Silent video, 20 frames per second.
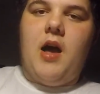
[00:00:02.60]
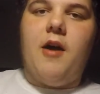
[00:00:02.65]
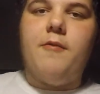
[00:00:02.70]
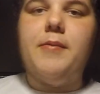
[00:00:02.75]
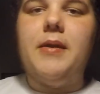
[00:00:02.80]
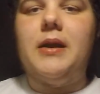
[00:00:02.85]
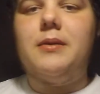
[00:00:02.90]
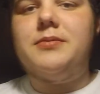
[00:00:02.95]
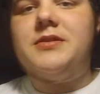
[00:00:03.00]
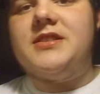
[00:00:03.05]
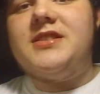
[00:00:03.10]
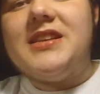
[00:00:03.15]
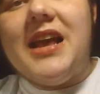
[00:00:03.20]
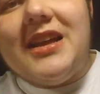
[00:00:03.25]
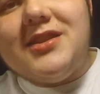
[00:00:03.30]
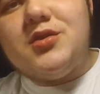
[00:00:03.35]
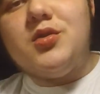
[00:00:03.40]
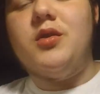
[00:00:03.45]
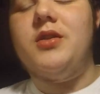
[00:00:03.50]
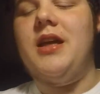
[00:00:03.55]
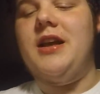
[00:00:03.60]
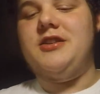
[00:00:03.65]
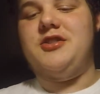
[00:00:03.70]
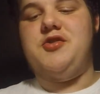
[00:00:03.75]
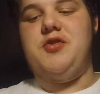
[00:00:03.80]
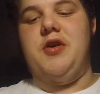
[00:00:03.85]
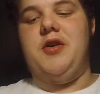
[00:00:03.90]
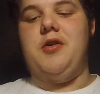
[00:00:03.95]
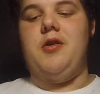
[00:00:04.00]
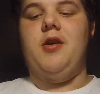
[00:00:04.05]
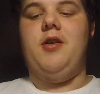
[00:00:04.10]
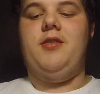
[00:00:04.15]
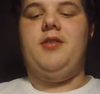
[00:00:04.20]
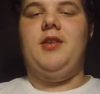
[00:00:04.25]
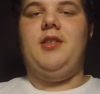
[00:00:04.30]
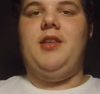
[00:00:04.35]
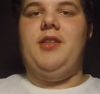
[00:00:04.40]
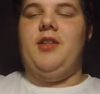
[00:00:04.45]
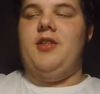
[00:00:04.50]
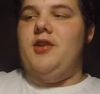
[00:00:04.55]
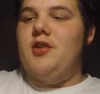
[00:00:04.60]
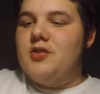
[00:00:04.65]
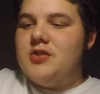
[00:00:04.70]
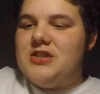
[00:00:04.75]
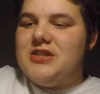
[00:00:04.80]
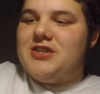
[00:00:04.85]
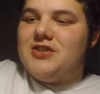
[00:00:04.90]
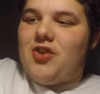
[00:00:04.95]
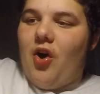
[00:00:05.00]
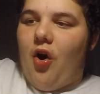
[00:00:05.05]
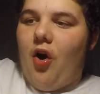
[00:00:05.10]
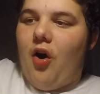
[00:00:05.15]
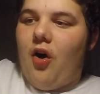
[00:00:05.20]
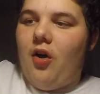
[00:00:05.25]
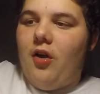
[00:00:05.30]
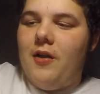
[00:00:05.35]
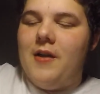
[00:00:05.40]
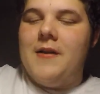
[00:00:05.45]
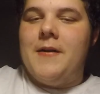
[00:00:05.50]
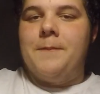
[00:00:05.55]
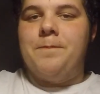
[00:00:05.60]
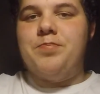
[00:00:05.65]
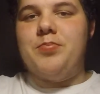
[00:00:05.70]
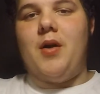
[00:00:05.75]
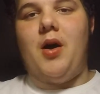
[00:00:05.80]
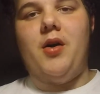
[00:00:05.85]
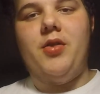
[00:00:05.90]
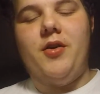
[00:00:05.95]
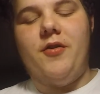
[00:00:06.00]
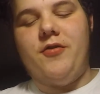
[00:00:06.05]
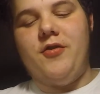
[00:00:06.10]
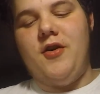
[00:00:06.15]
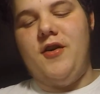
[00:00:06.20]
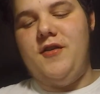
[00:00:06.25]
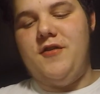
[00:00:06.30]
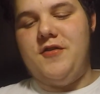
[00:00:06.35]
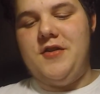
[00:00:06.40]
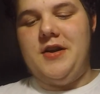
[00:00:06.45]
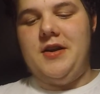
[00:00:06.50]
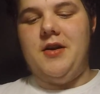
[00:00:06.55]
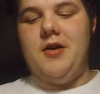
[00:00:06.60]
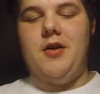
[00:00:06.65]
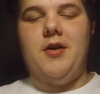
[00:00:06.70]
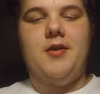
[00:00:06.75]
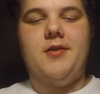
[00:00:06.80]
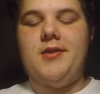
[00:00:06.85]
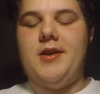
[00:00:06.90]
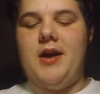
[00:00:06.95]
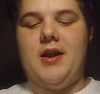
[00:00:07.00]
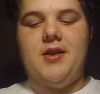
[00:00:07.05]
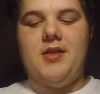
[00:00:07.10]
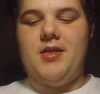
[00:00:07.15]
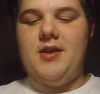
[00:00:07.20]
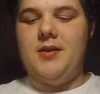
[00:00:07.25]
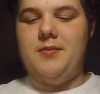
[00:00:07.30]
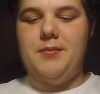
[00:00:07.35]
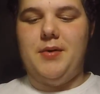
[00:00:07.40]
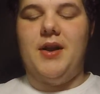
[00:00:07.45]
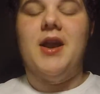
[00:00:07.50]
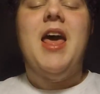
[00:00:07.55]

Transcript: I've been obsessed with that trick recently. The little stall on the front finger kind of thing.